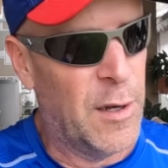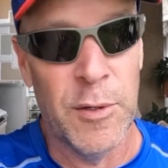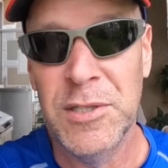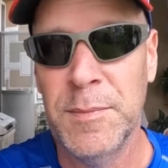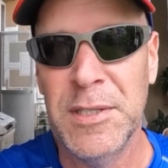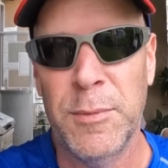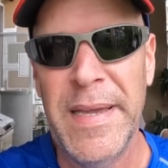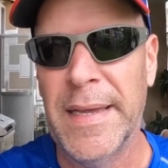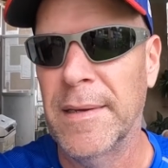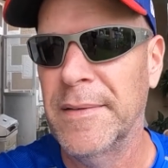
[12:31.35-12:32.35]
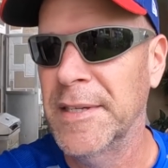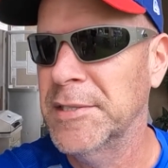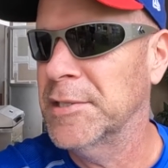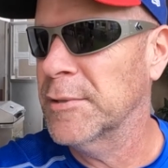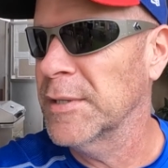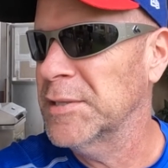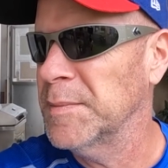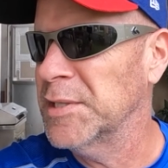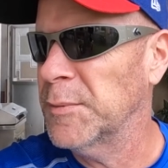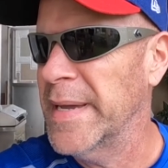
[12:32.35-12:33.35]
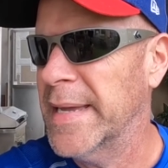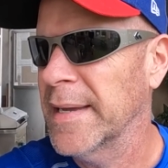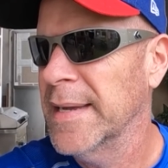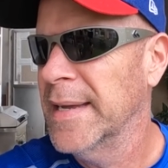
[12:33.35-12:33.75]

Christmas week. This is Christmas week.